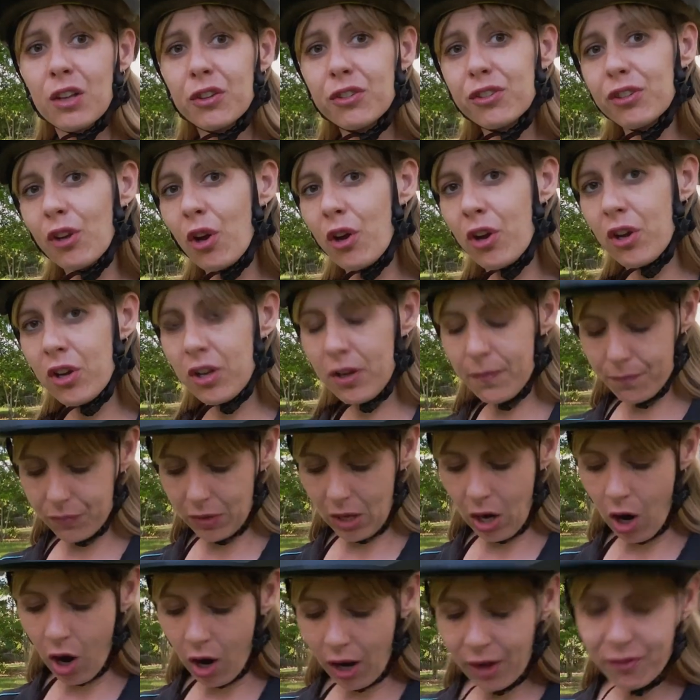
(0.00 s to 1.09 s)
So
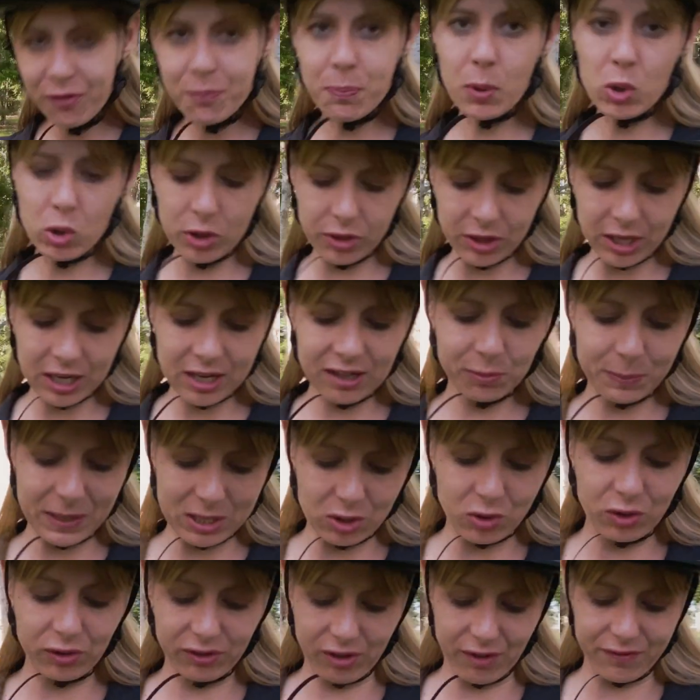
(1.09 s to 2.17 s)
I've bought these
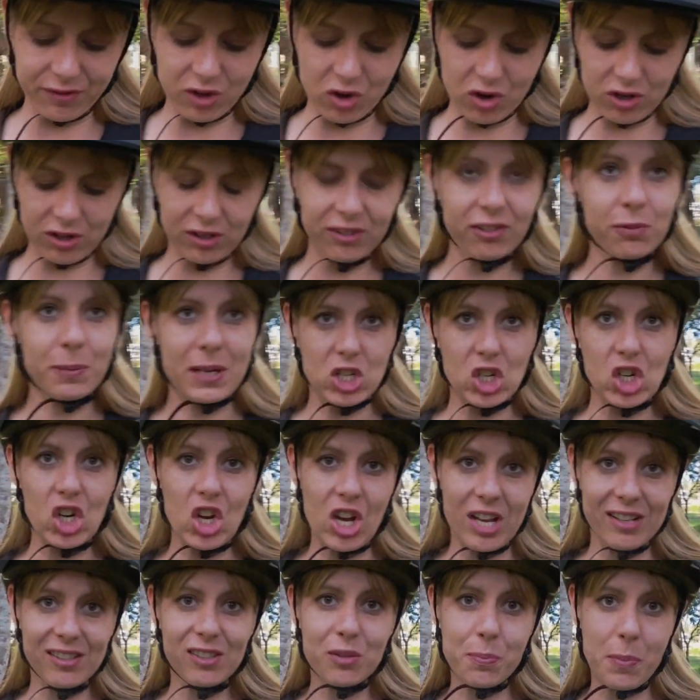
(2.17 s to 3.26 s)
because I've got a
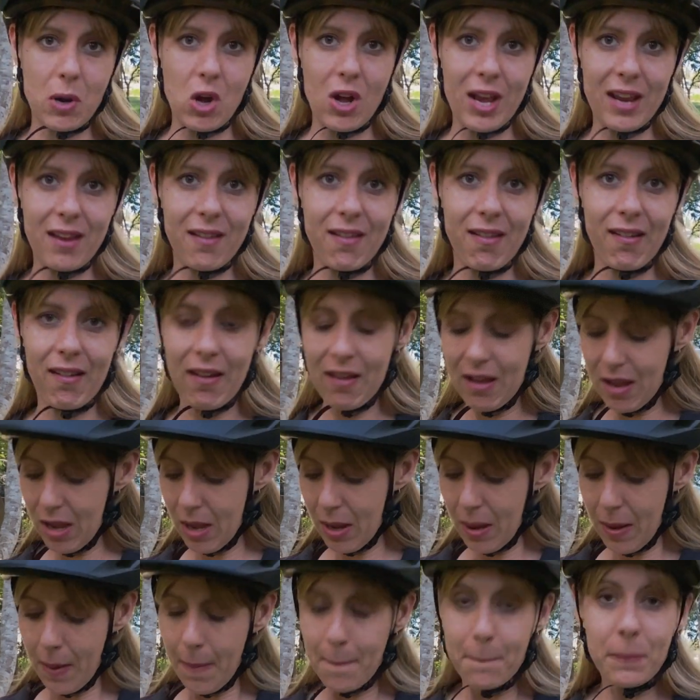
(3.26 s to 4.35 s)
specialized bike.
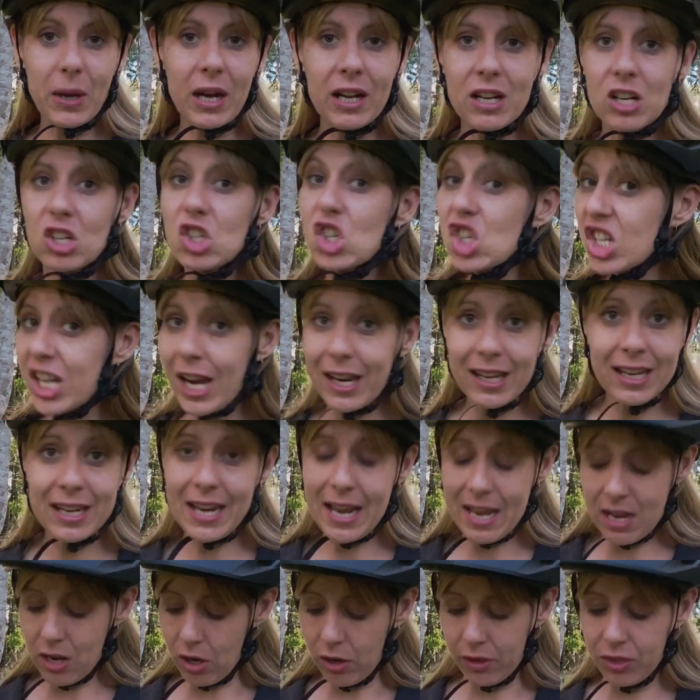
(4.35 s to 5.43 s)
But check it
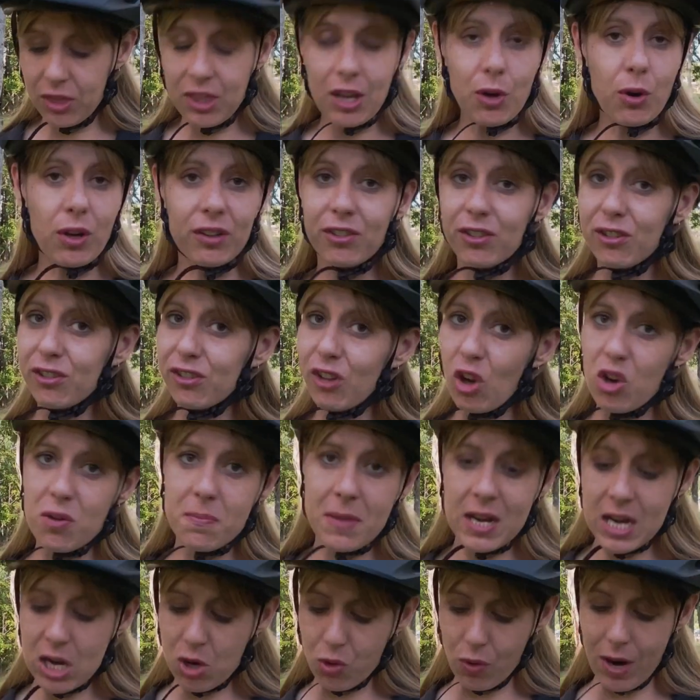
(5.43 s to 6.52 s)
out, there are so
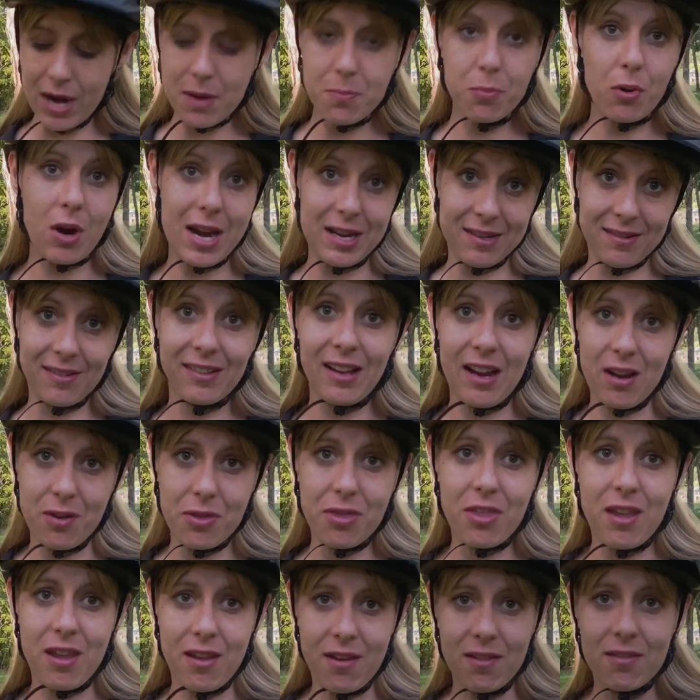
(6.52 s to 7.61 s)
many great brands out
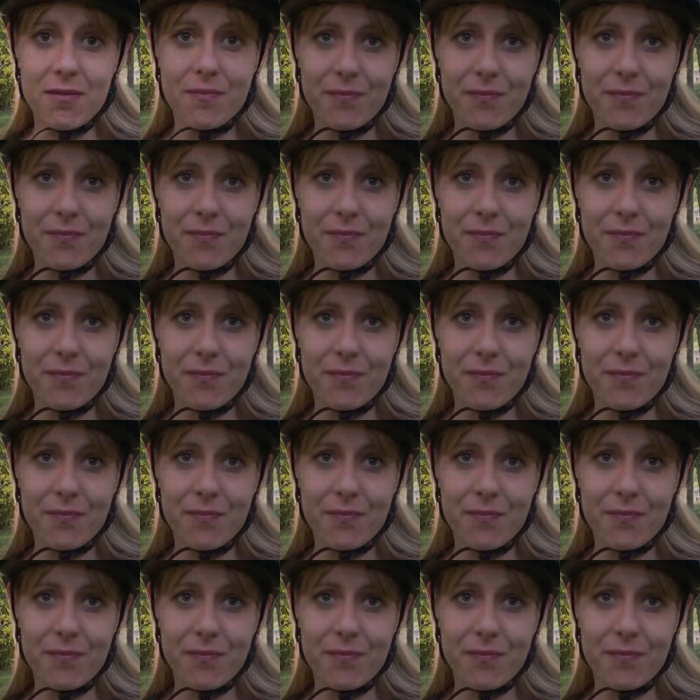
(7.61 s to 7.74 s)
there.